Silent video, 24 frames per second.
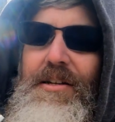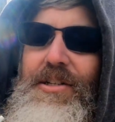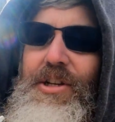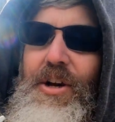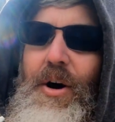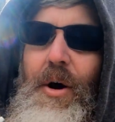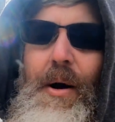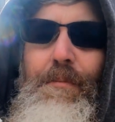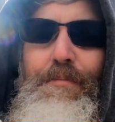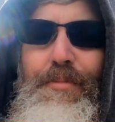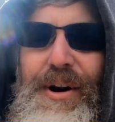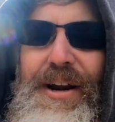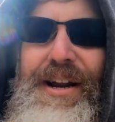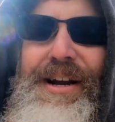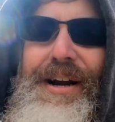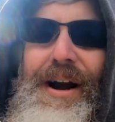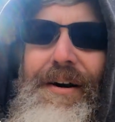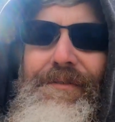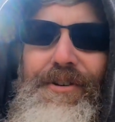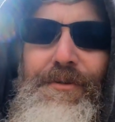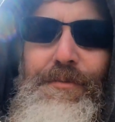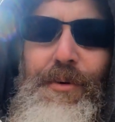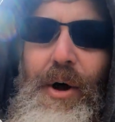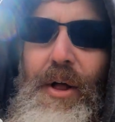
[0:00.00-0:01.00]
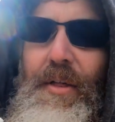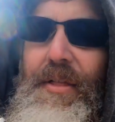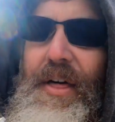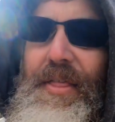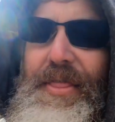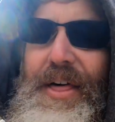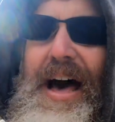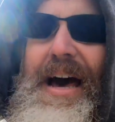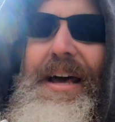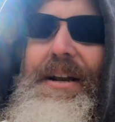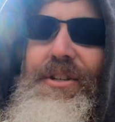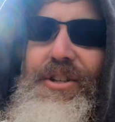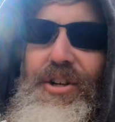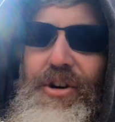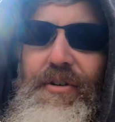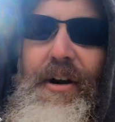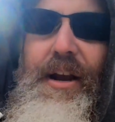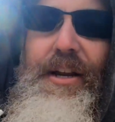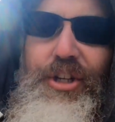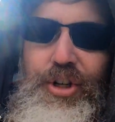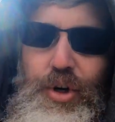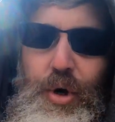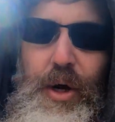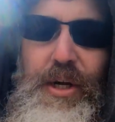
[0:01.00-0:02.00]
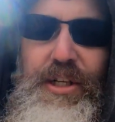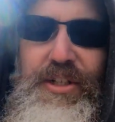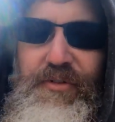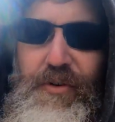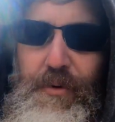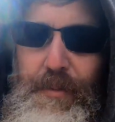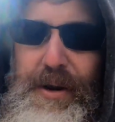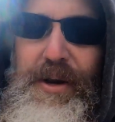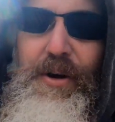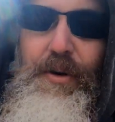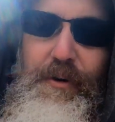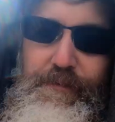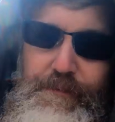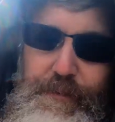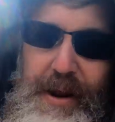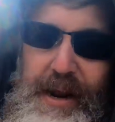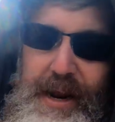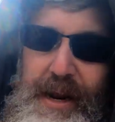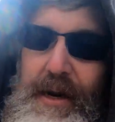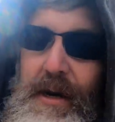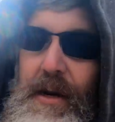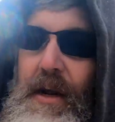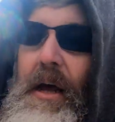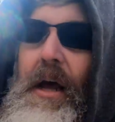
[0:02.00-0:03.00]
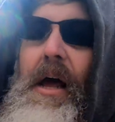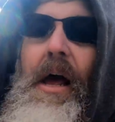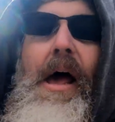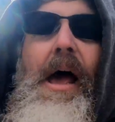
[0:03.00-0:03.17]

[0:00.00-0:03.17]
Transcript: So I'm pretty comfortable that that is a great choice for me to have made.